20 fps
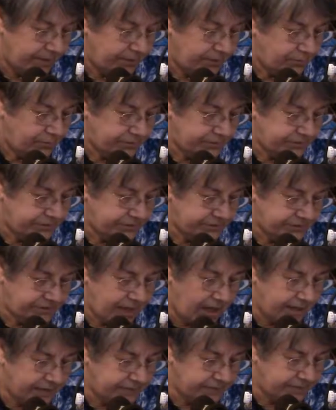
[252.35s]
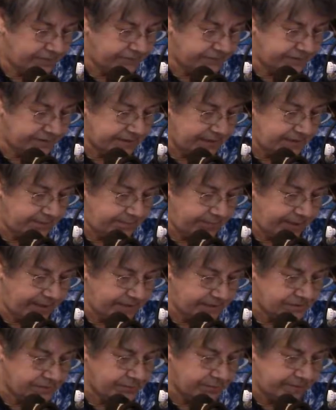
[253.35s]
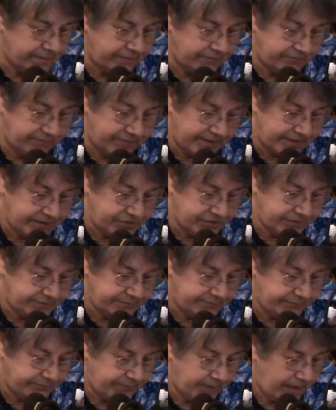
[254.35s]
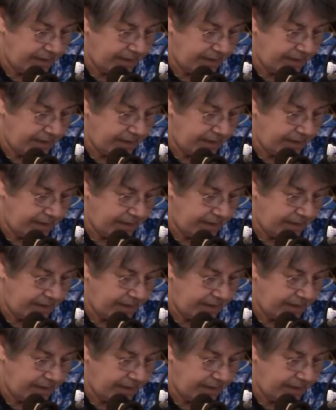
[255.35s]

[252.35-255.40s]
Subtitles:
which is not enough to keep pace with inflation,